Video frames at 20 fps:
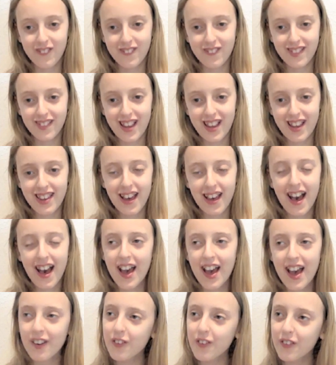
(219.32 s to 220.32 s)
Yeah. I
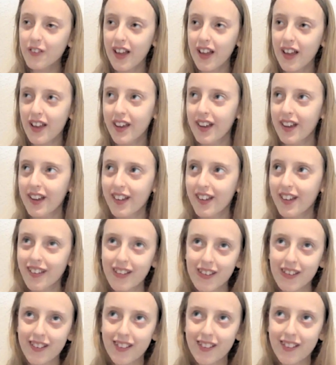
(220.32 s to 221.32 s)
don't like
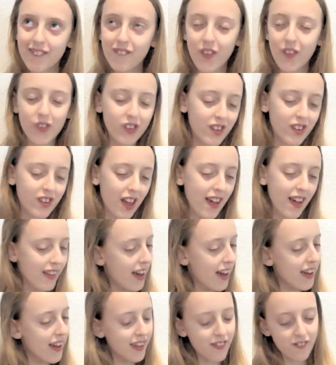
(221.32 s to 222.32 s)
most.
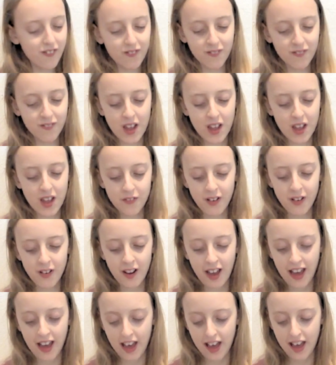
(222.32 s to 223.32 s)
I've never
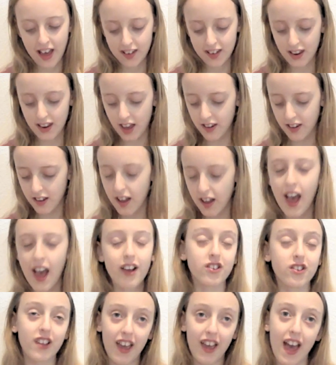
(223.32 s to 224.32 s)
had. I
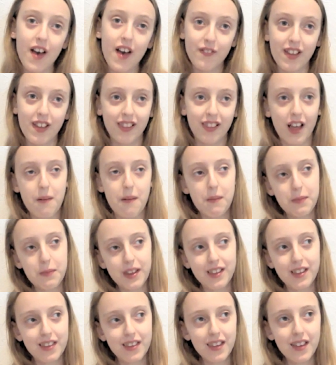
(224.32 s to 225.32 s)
have had lima beans.
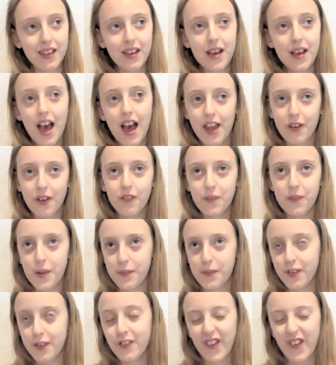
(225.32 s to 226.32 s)
I don't remember if
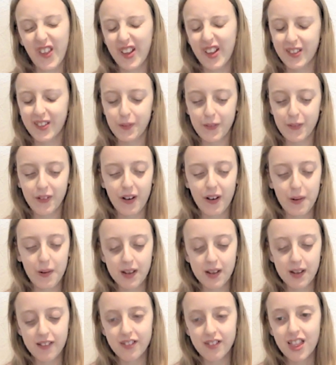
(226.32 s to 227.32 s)
I liked them or not, but
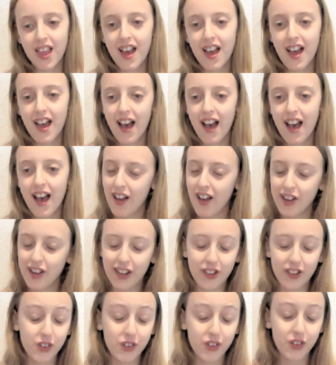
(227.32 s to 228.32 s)
I
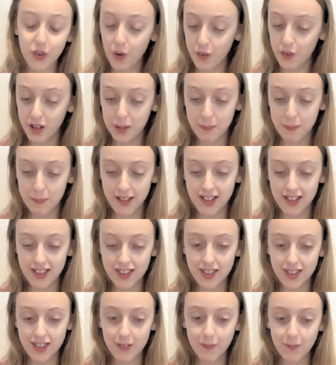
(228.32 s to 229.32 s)
don't like beets.
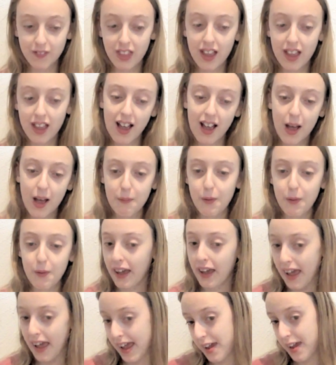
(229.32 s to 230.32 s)
I'm
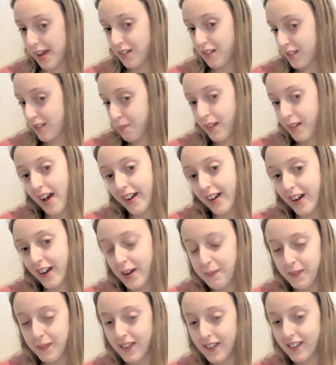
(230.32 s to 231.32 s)
okay with black-eyed
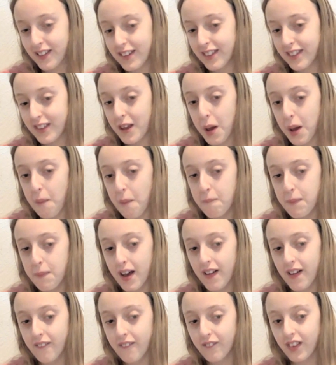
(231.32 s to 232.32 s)
peas, but
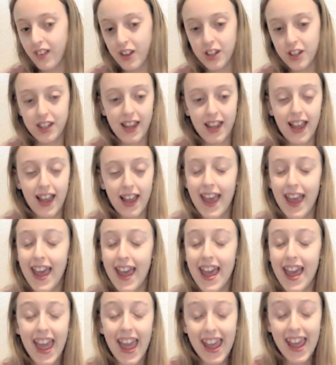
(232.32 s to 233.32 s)
I
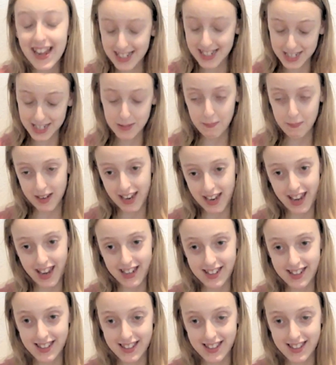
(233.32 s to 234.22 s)
hate bananas.